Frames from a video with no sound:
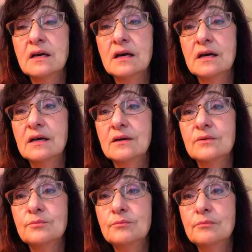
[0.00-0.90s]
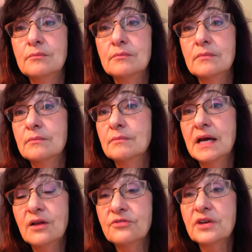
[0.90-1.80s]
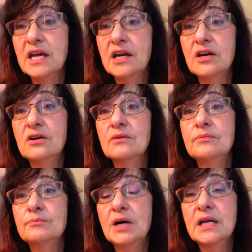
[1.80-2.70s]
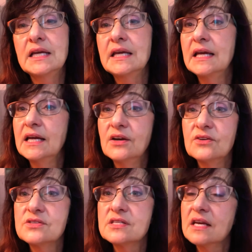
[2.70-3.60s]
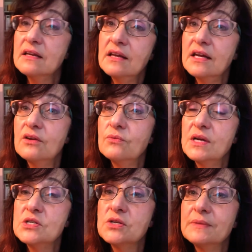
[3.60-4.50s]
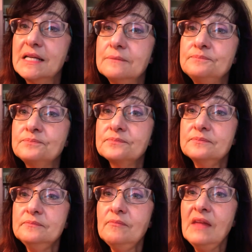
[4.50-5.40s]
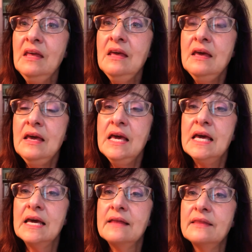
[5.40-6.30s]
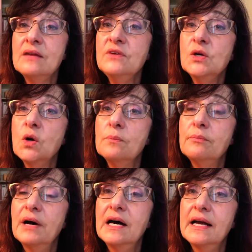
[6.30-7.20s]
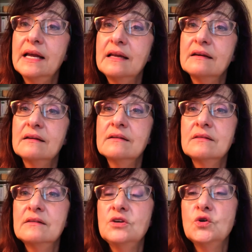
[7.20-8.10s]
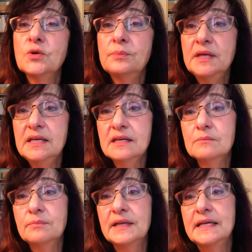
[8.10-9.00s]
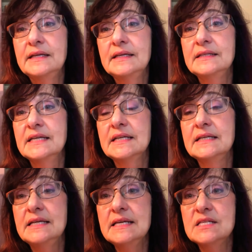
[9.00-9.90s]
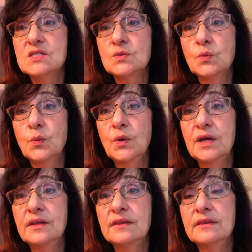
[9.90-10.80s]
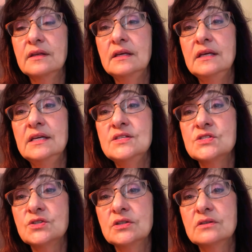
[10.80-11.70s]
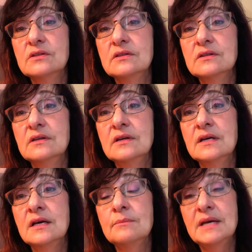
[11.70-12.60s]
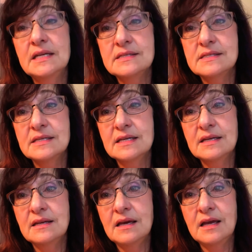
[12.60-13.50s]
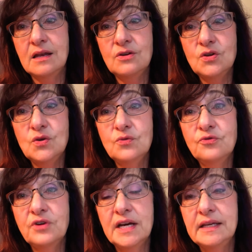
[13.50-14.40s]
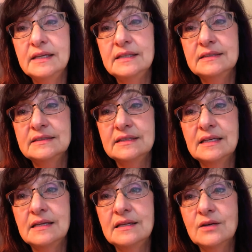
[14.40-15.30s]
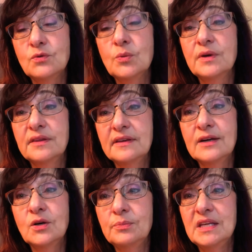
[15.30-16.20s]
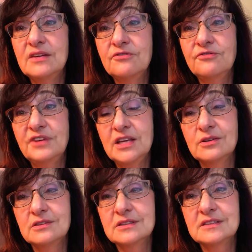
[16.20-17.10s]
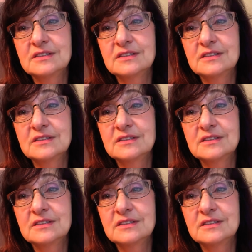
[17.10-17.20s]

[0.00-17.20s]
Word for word: um, health care, body care, care regimen. And then we combine the European blending techniques with Eastern medicine and new findings in the aromatherapy field.